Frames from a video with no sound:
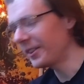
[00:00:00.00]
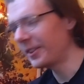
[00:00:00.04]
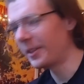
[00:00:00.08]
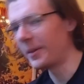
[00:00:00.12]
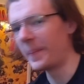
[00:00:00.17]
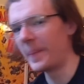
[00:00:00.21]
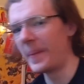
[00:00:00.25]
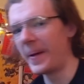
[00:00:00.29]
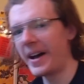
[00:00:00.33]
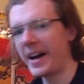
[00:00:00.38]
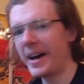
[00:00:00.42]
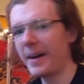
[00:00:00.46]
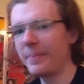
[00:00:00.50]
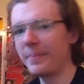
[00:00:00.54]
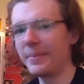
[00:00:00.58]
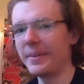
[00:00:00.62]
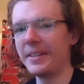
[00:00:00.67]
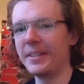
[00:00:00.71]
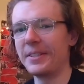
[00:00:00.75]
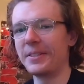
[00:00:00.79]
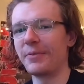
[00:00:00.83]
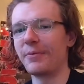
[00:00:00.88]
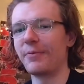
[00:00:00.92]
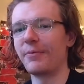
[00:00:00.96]
the
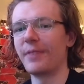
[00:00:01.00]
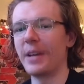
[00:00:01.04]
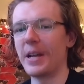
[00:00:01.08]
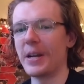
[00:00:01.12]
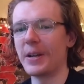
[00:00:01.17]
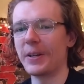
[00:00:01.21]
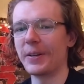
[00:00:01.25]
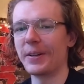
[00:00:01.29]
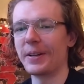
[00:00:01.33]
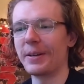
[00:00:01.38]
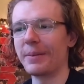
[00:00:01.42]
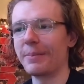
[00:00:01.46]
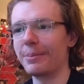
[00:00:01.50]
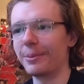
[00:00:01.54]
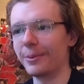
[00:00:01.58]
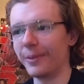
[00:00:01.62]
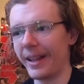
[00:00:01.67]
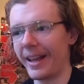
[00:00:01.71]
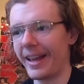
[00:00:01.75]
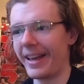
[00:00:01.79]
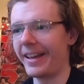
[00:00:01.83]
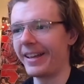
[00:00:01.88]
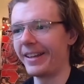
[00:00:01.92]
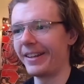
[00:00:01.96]
map is very
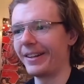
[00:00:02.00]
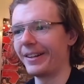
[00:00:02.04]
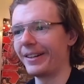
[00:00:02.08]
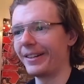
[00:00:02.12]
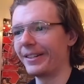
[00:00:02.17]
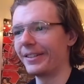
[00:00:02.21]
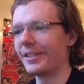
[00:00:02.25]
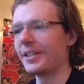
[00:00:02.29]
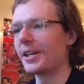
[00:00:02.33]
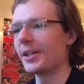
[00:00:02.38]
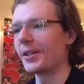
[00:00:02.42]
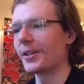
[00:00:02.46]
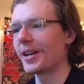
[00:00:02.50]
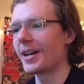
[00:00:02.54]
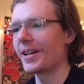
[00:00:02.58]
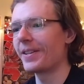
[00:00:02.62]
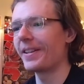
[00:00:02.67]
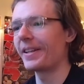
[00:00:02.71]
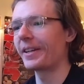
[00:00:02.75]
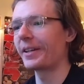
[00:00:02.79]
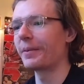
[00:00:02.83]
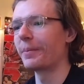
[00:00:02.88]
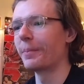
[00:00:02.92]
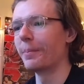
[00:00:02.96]
bland, a lot
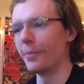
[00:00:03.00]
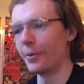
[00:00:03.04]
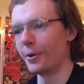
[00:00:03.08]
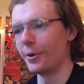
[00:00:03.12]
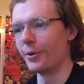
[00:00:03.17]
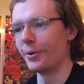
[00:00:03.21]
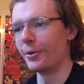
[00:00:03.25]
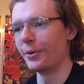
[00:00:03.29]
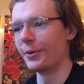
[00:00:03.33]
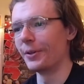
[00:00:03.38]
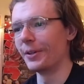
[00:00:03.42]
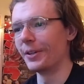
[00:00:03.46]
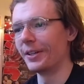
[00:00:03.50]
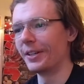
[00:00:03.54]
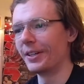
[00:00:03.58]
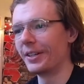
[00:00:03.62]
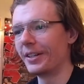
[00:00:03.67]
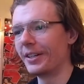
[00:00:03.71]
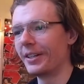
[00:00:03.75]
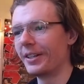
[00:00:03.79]
like Moon,